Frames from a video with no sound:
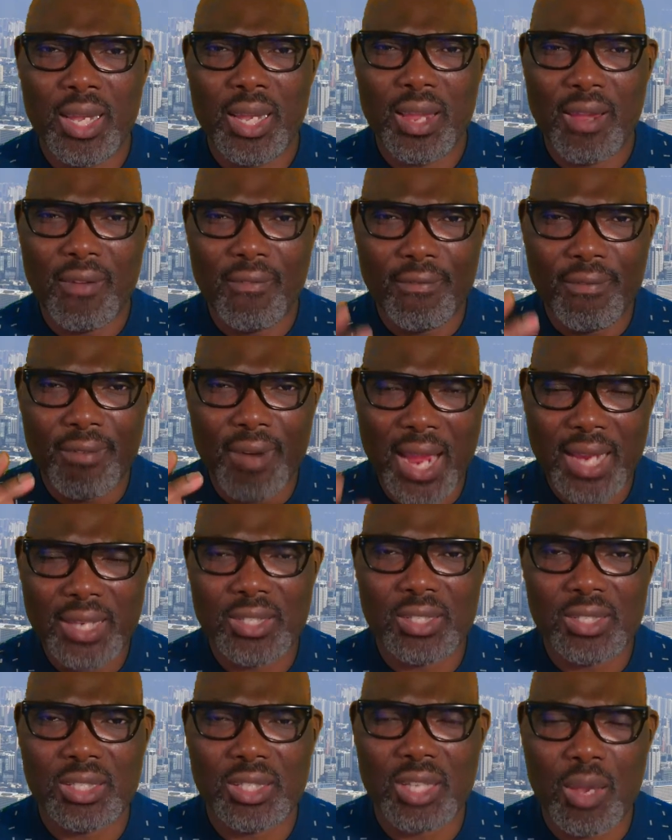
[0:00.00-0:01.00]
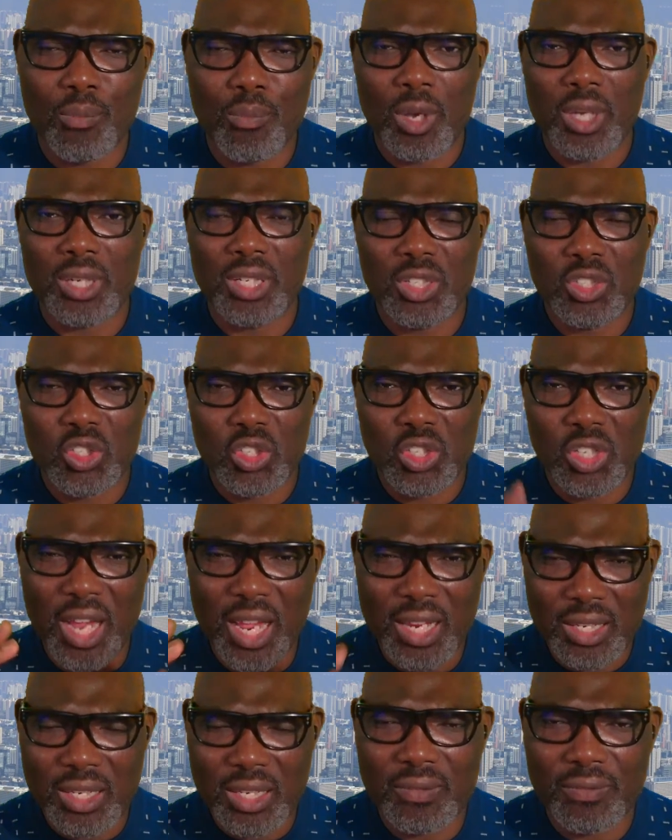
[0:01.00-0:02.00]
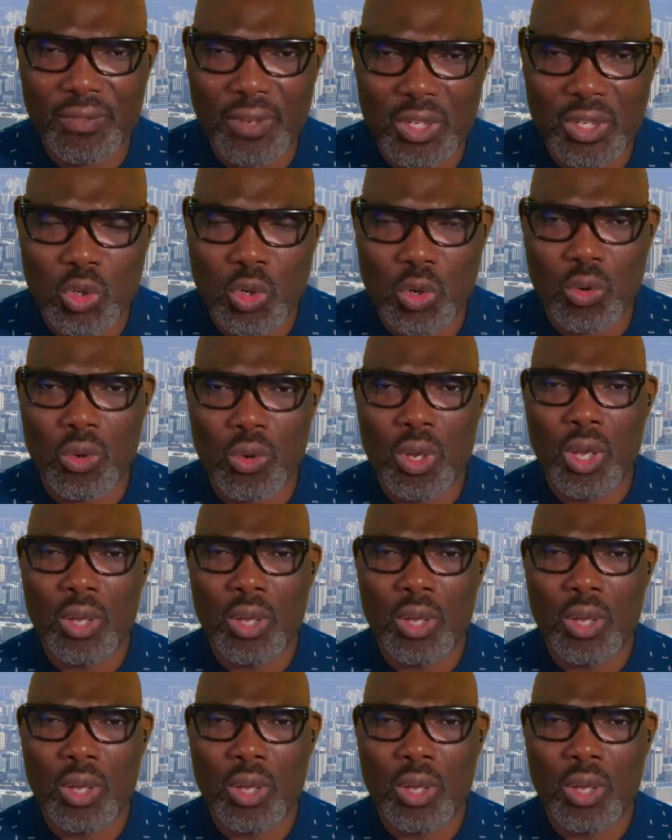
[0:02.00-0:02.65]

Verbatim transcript: Invite somebody. Share this video.